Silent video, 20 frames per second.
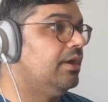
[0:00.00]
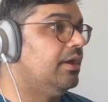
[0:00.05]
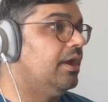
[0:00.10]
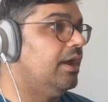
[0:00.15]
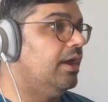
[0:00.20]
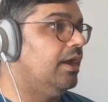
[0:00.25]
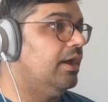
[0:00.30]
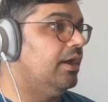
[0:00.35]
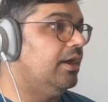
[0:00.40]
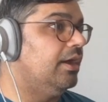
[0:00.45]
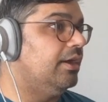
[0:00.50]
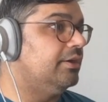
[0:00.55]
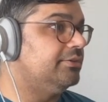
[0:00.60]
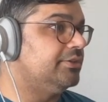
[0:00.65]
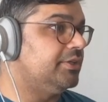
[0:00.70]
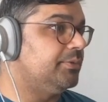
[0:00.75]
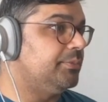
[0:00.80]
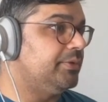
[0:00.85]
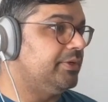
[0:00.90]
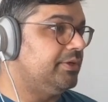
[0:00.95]
a
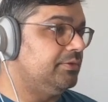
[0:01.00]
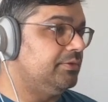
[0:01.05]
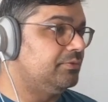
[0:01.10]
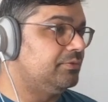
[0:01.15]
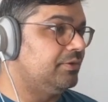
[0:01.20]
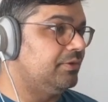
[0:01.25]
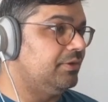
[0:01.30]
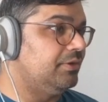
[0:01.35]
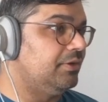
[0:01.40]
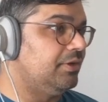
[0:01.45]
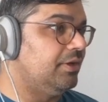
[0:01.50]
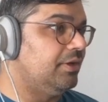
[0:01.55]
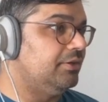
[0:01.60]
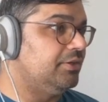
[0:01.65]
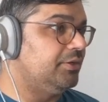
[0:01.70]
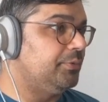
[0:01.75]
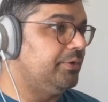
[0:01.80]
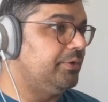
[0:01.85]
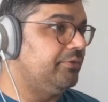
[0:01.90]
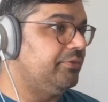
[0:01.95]
little bit of
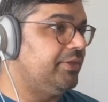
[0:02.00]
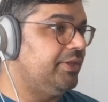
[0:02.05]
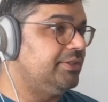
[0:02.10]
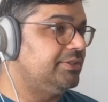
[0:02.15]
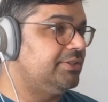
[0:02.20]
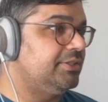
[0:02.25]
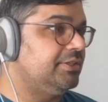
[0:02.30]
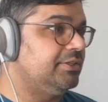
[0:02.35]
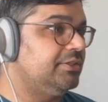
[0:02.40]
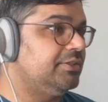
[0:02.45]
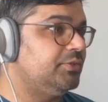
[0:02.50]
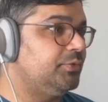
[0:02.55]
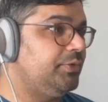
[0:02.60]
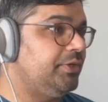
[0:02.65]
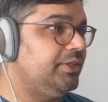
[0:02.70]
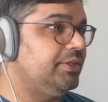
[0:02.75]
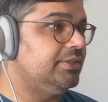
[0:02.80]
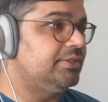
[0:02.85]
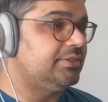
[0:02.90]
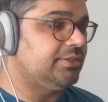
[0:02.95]
things here. So we
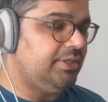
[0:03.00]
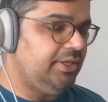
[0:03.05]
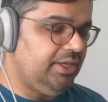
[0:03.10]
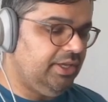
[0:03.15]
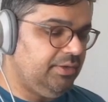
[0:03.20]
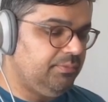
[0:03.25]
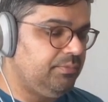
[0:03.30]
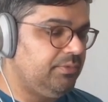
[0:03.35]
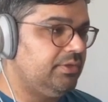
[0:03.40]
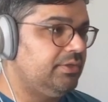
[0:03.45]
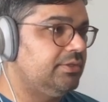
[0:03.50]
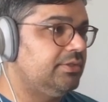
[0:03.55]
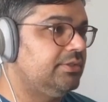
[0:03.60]
need the scheme.